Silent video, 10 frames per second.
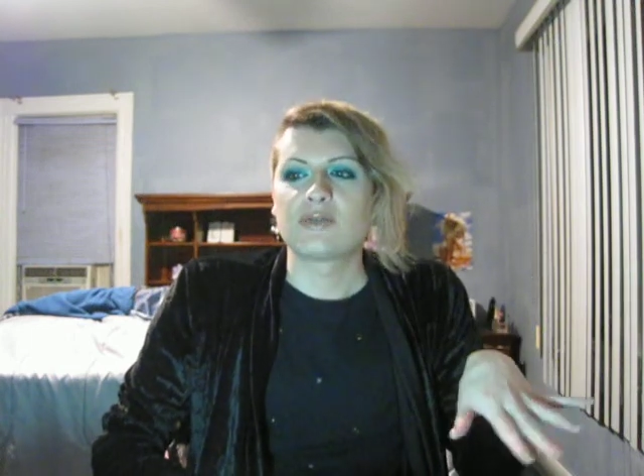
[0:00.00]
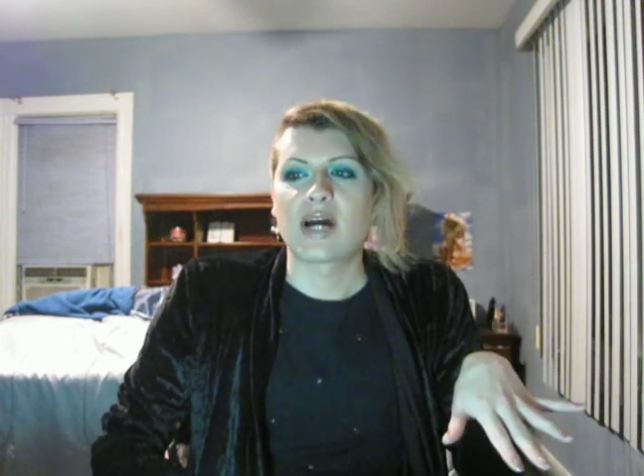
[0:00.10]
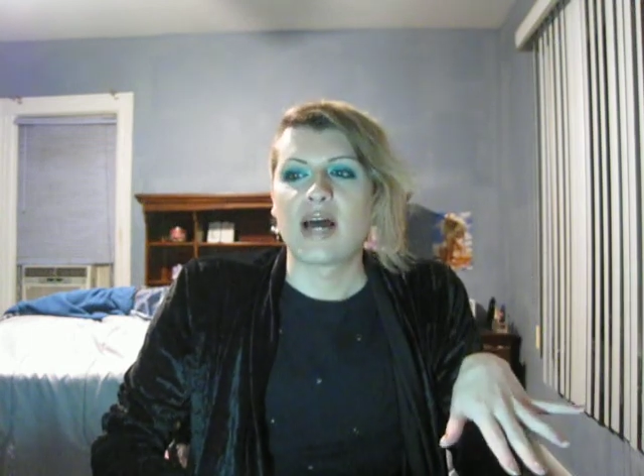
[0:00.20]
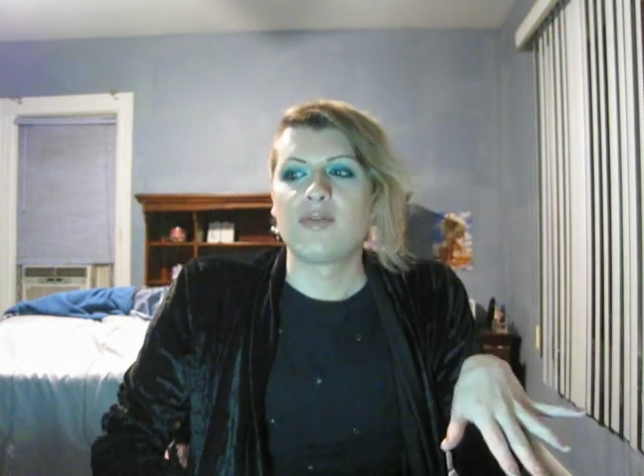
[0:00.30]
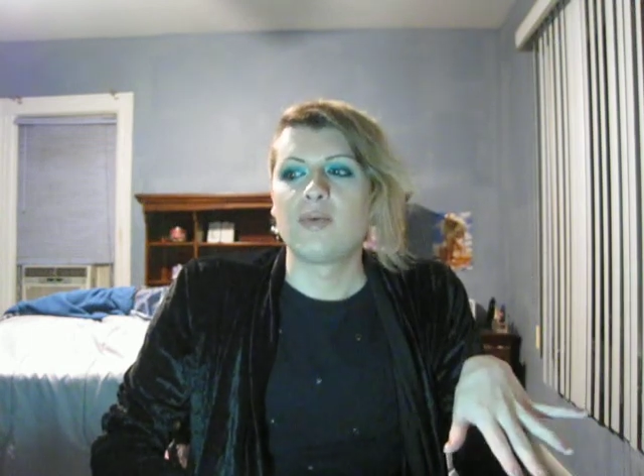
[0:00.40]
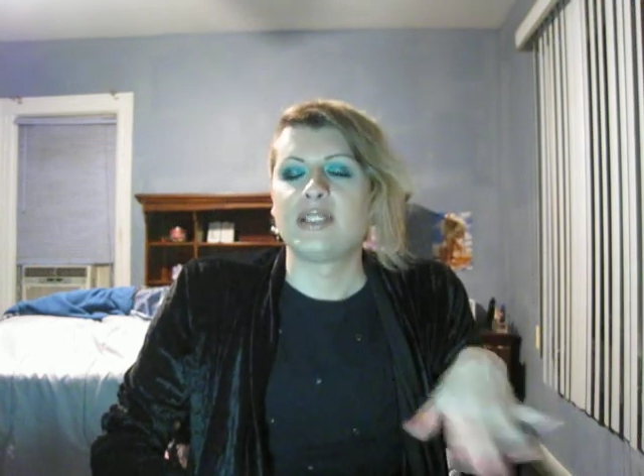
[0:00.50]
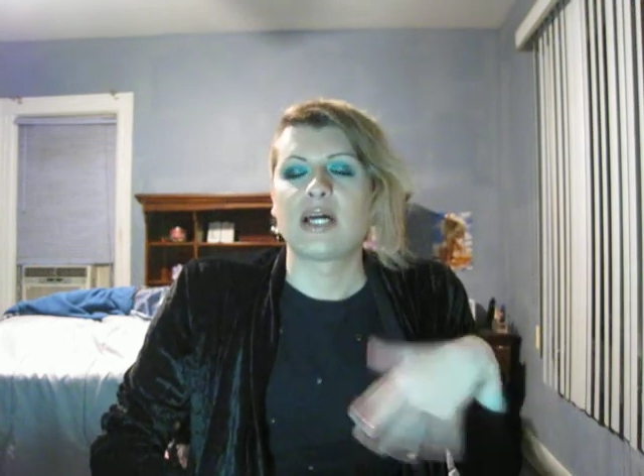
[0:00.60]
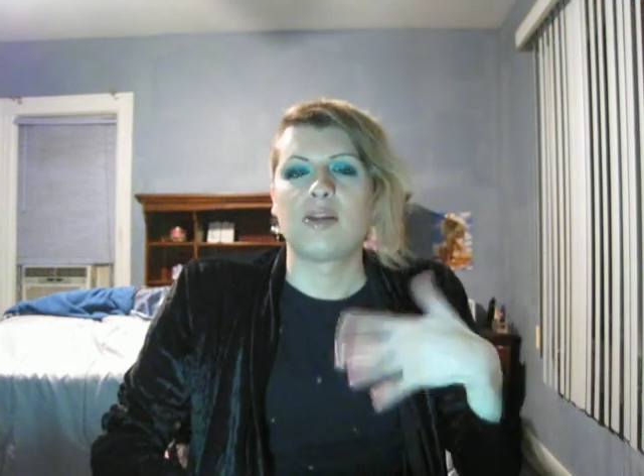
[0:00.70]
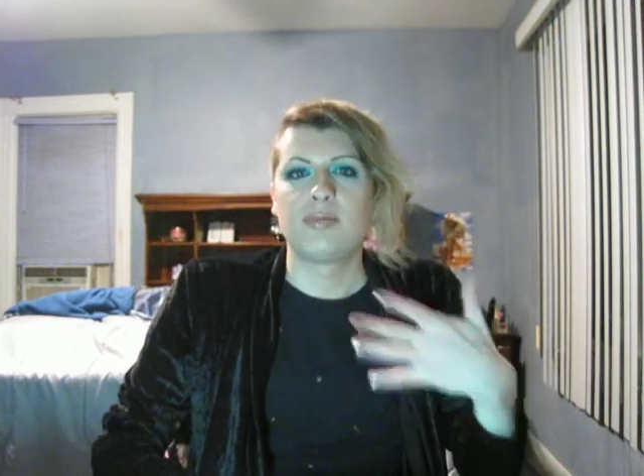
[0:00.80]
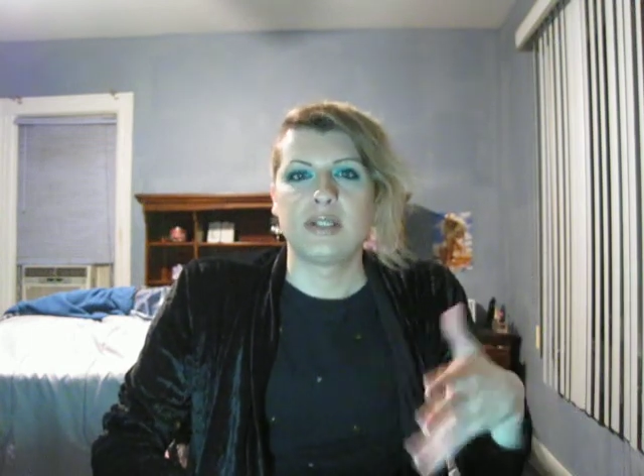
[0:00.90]
arrive and we
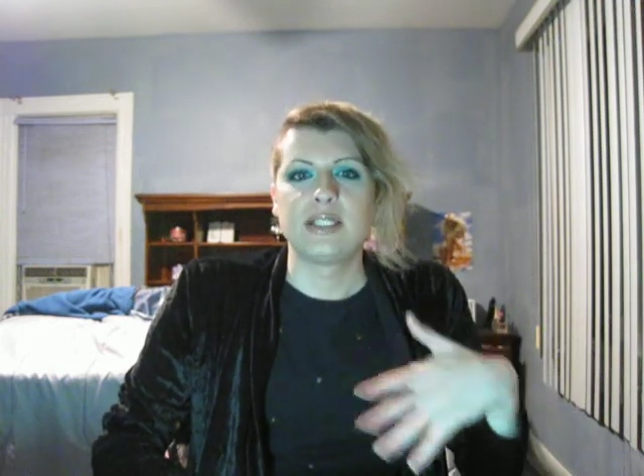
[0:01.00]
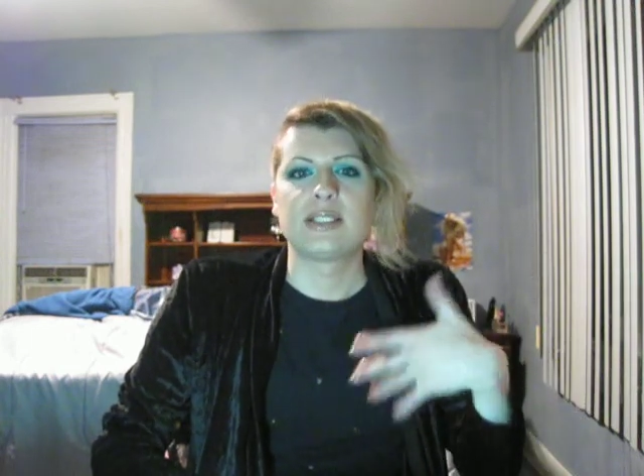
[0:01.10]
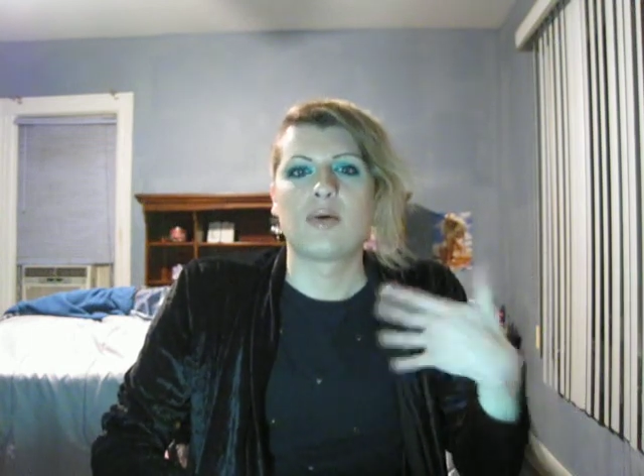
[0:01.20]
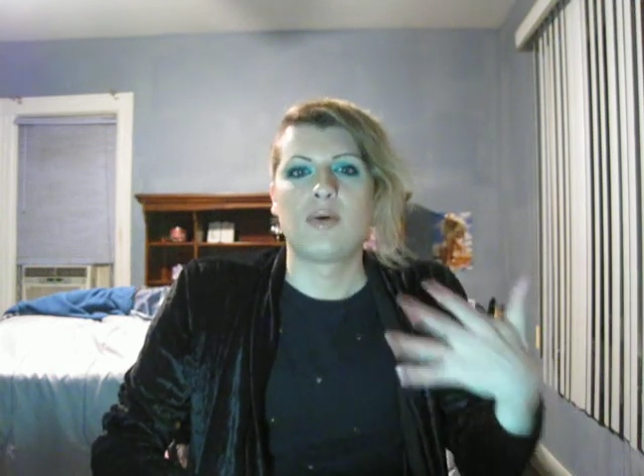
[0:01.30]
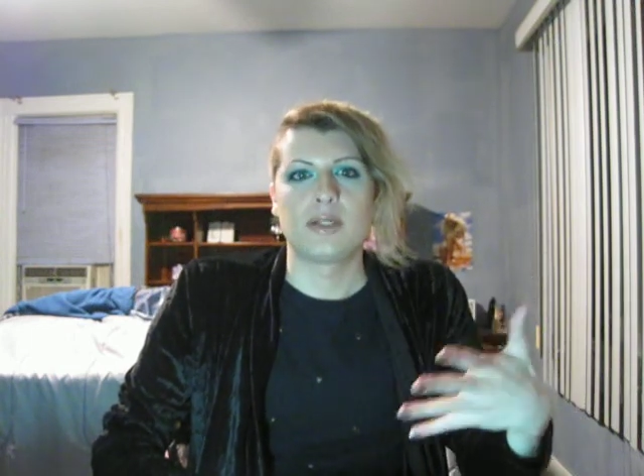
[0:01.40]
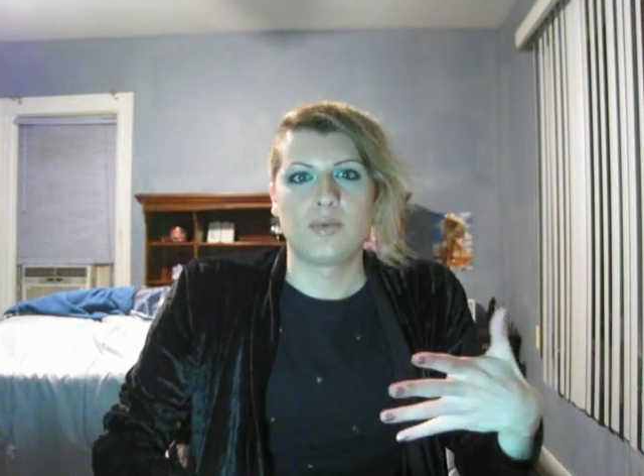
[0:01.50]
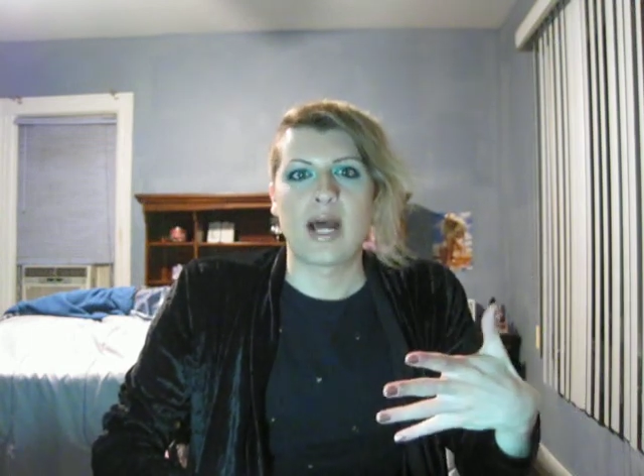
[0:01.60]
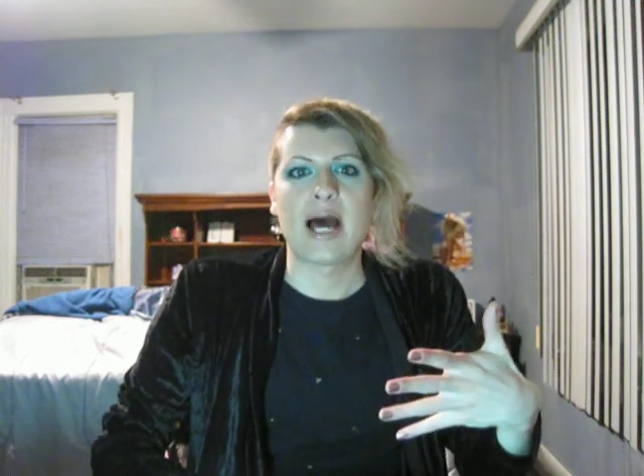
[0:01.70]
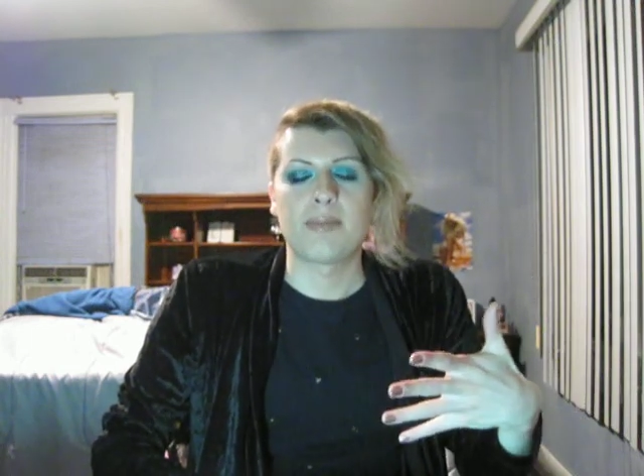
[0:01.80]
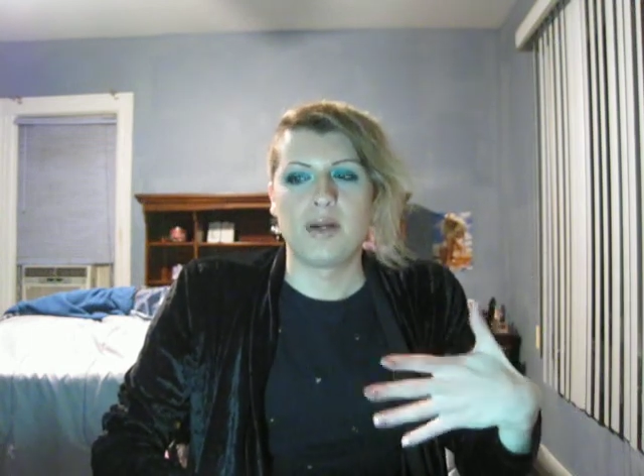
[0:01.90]
tell the police like what
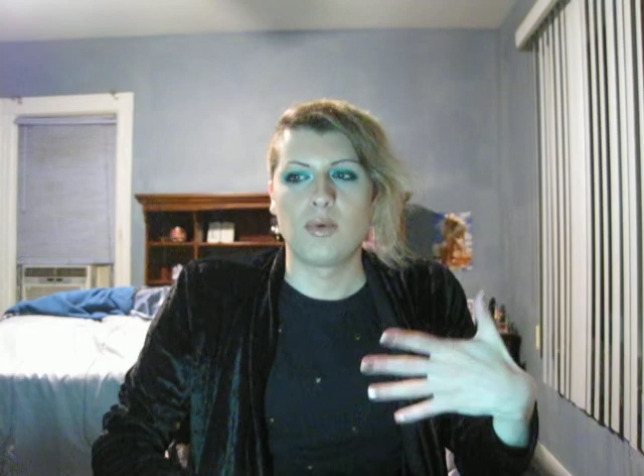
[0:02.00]
happened